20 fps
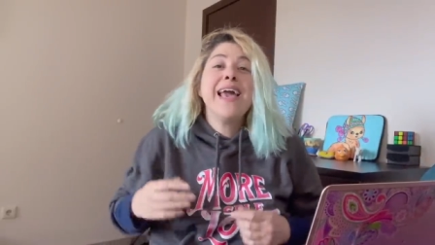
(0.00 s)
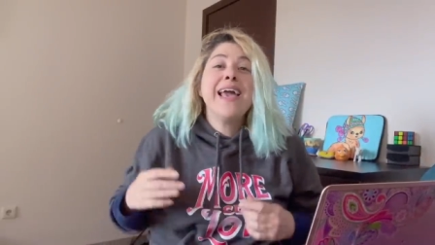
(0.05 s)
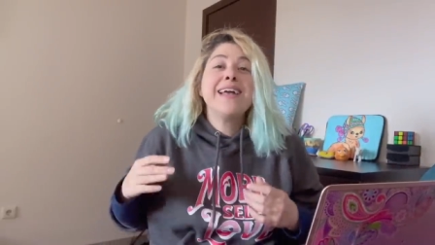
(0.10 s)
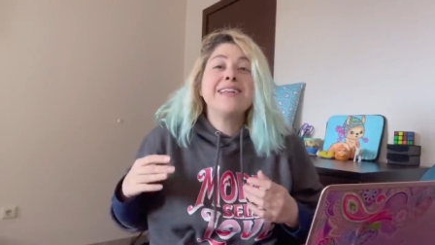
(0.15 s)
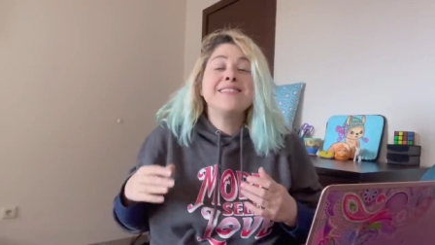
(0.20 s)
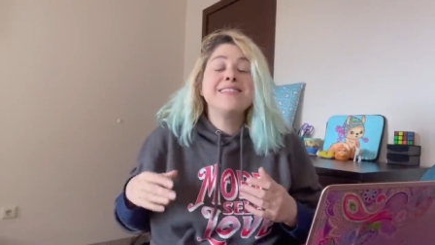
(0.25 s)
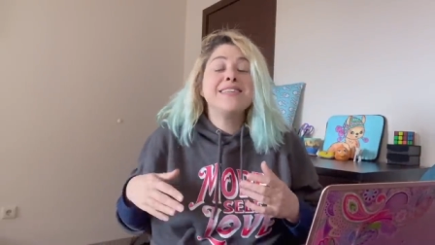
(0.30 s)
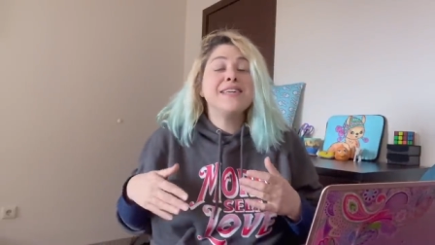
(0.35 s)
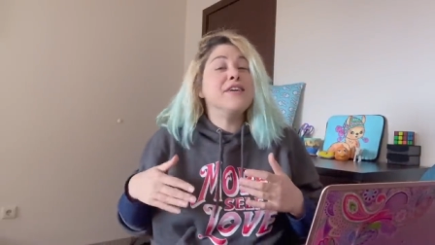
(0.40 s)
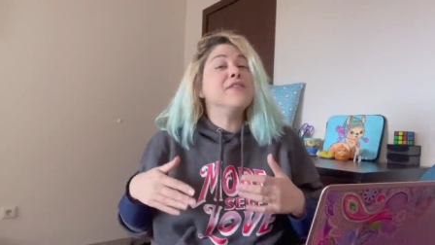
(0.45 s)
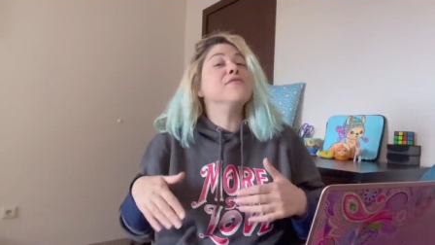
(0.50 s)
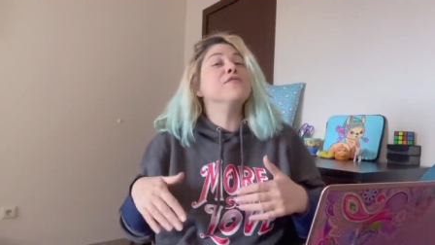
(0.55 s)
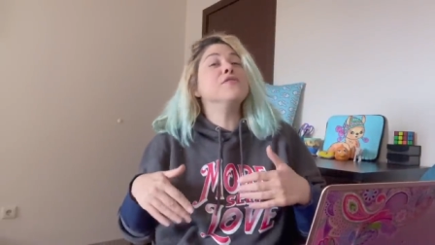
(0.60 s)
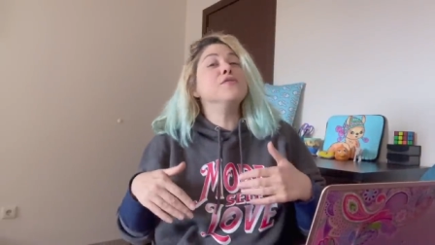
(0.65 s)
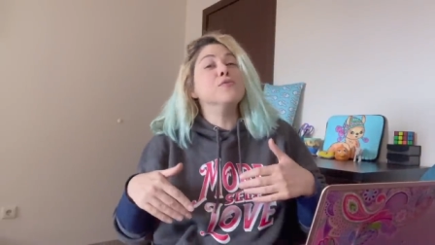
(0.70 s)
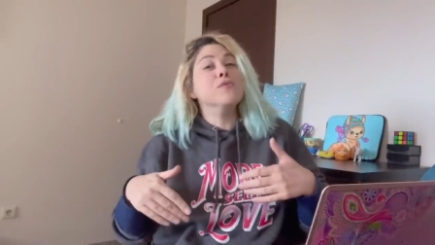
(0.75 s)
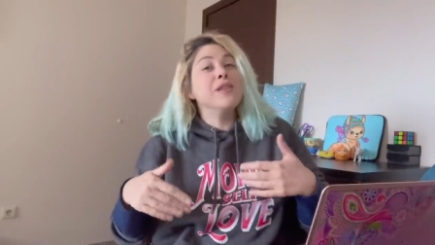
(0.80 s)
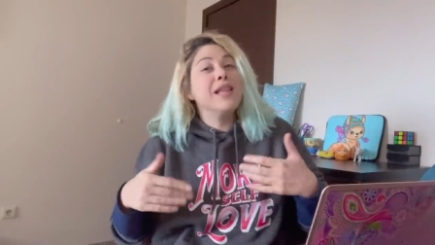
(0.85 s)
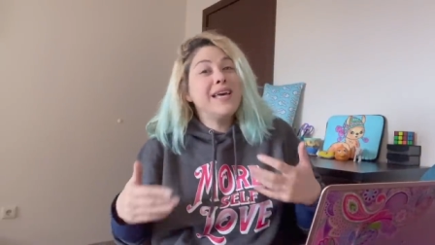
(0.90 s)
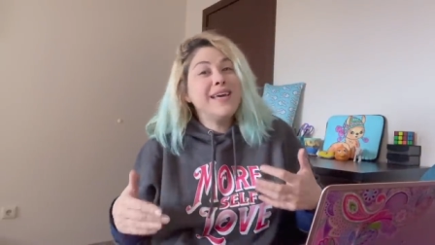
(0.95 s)
and if
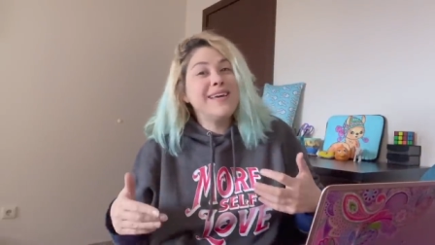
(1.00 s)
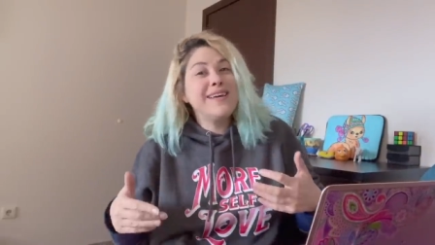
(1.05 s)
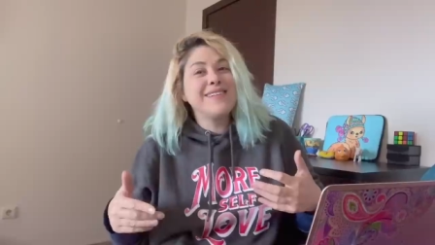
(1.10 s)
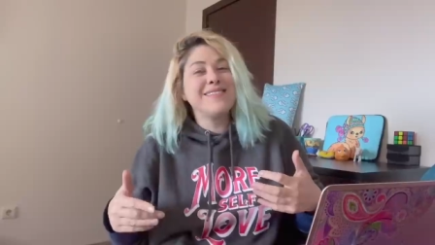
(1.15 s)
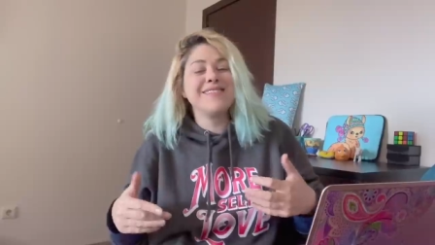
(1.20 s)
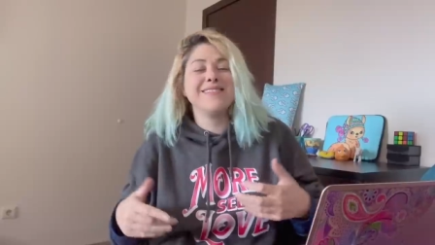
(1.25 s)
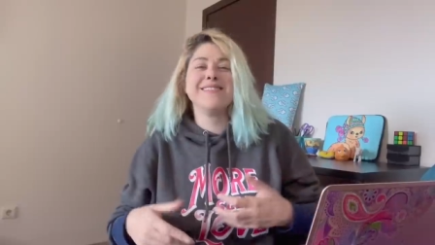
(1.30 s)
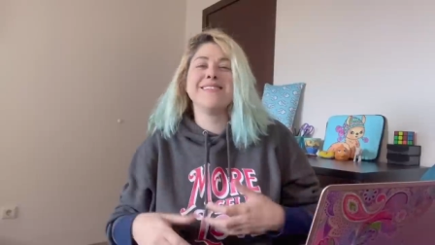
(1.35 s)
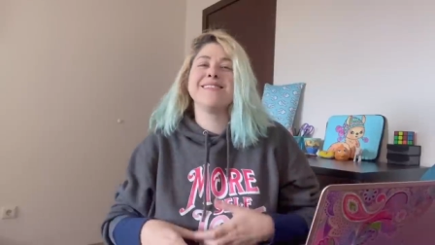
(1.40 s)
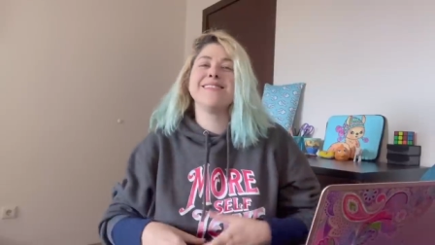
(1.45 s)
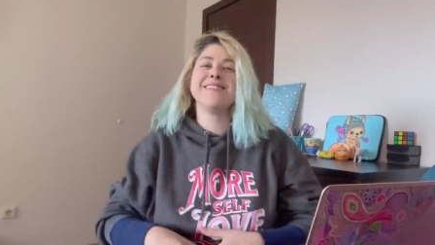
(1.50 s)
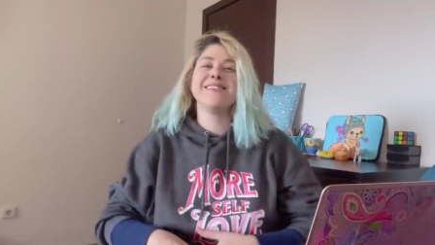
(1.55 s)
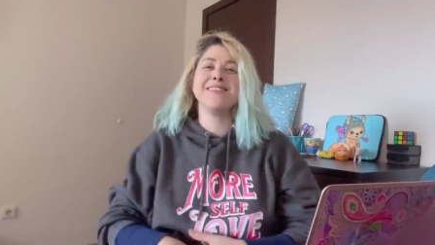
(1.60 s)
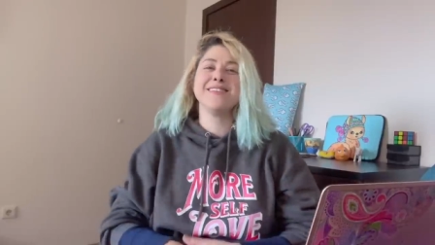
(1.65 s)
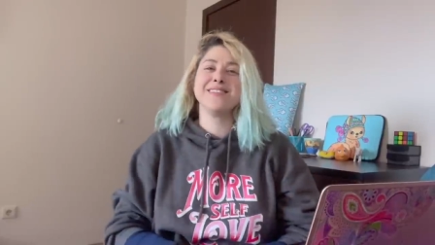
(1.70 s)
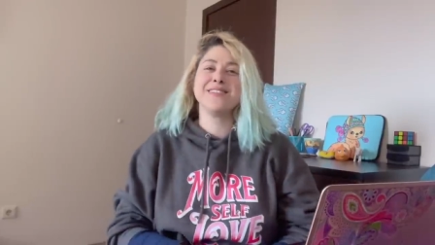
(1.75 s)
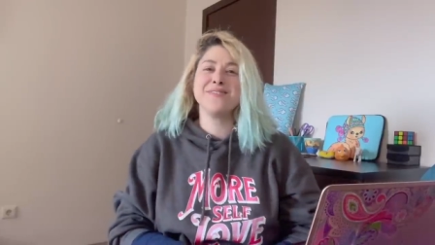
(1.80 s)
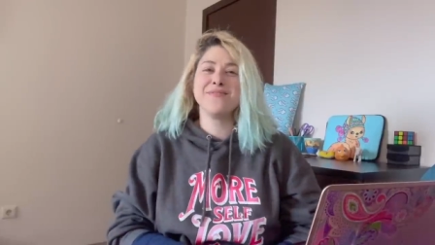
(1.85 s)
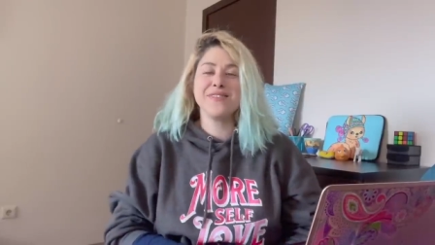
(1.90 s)
you liked this